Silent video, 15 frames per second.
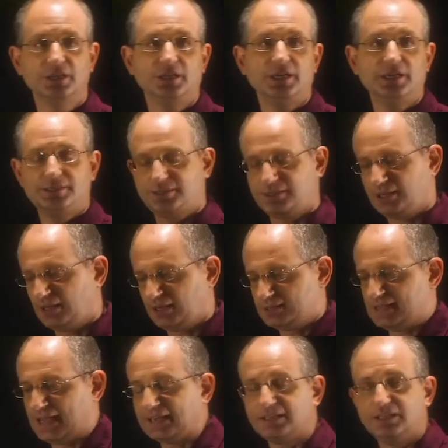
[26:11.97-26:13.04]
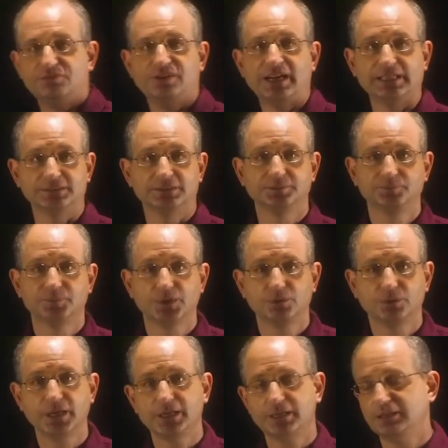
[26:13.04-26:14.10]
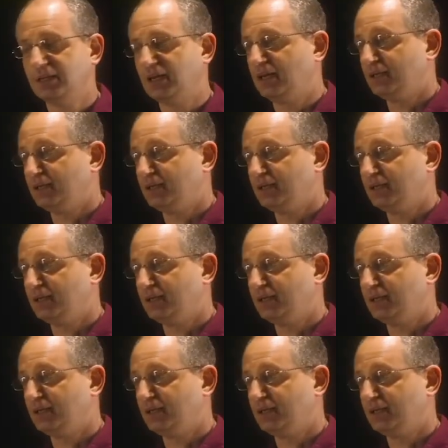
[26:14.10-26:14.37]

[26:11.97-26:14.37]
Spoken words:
is exactly flat. Okay, and